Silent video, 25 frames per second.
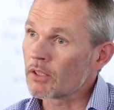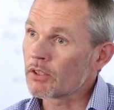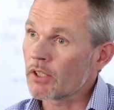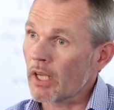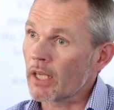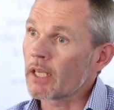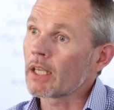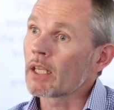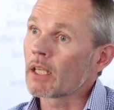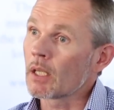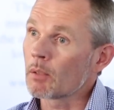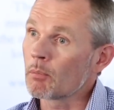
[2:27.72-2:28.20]
And
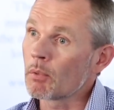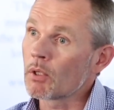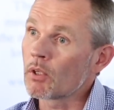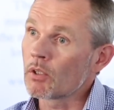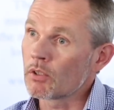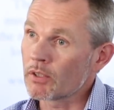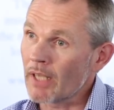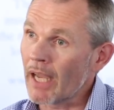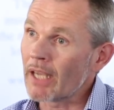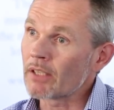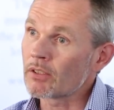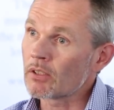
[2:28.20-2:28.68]
secondly,
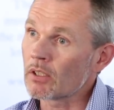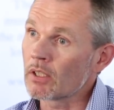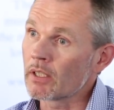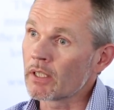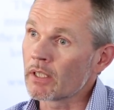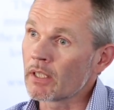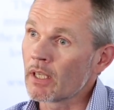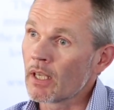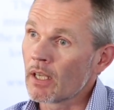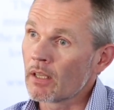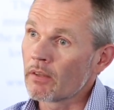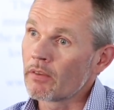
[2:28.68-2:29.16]
because
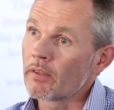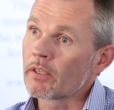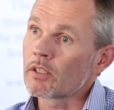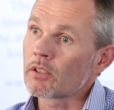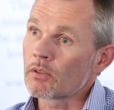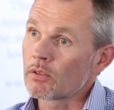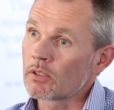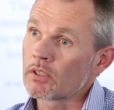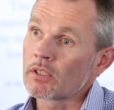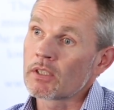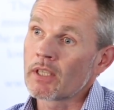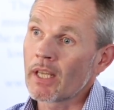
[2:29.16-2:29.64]
actually
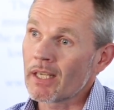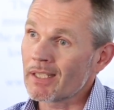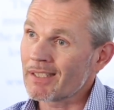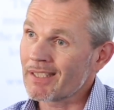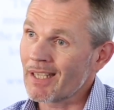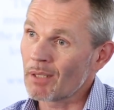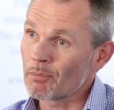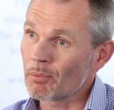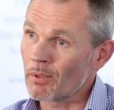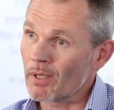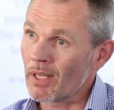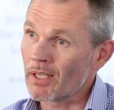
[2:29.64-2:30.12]
this is the next
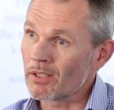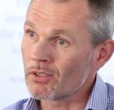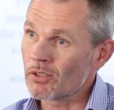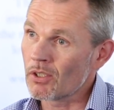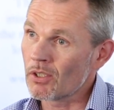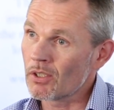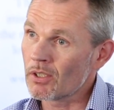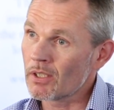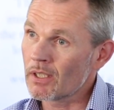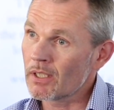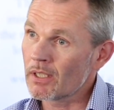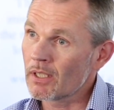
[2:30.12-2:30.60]
step on our
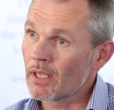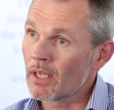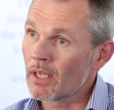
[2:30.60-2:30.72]
journey,